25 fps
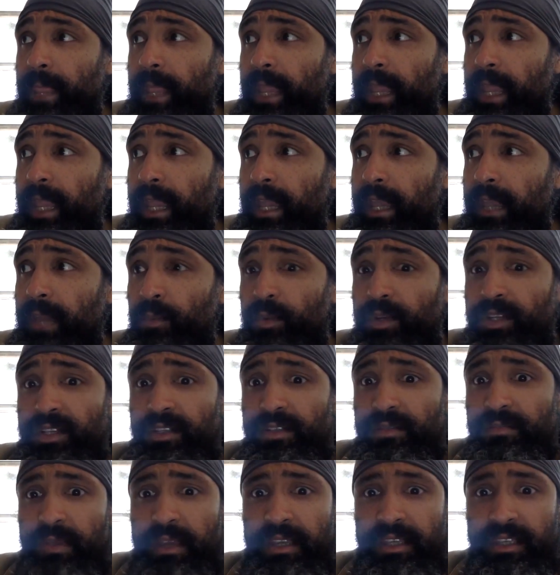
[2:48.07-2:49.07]
and which
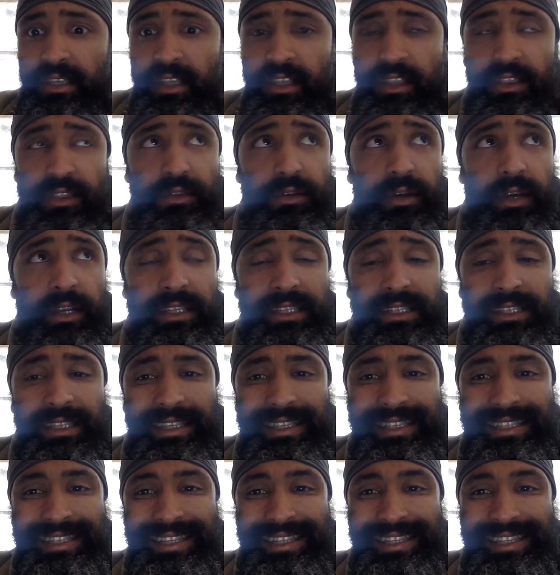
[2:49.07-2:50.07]
is basically
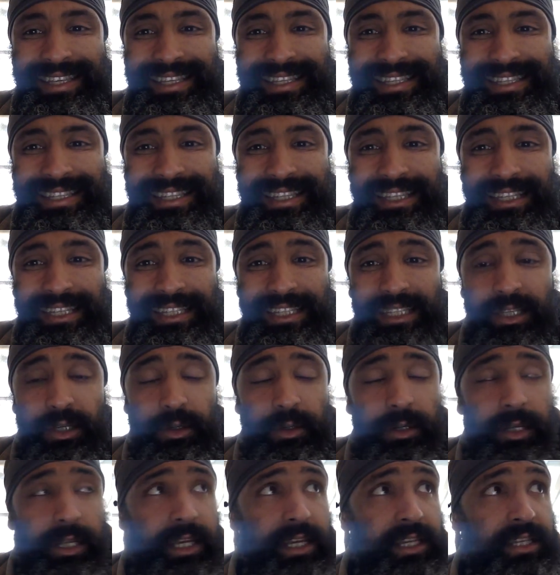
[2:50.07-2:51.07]

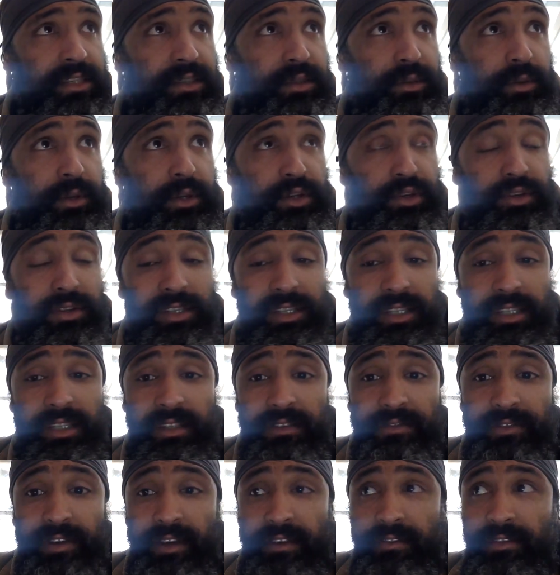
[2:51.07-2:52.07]
365 days,
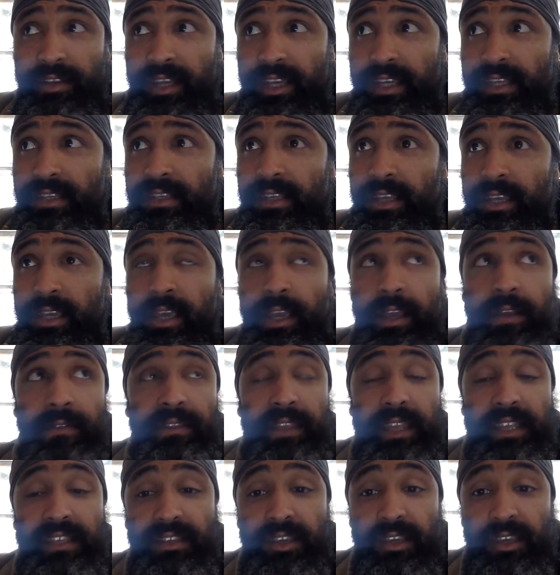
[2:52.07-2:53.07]
365 days.
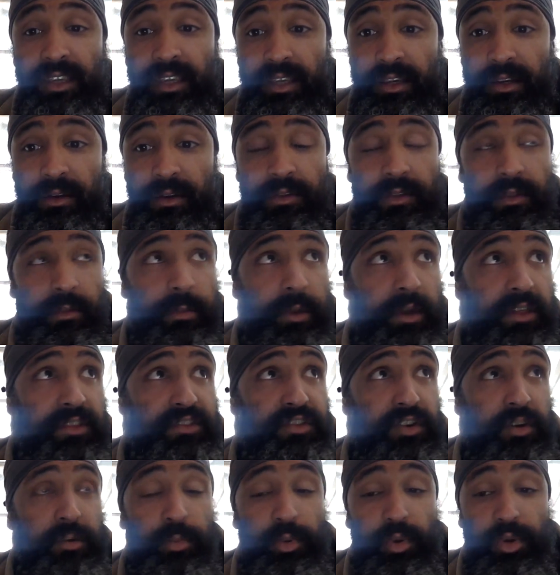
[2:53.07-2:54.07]
That's a year. The
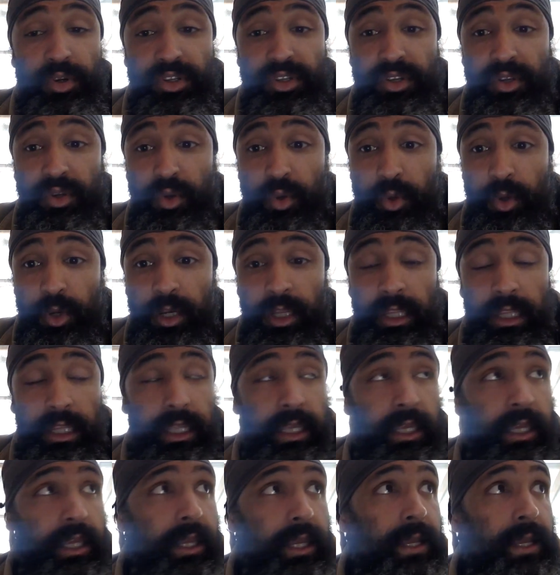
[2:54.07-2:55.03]
months are apportioned accordingly.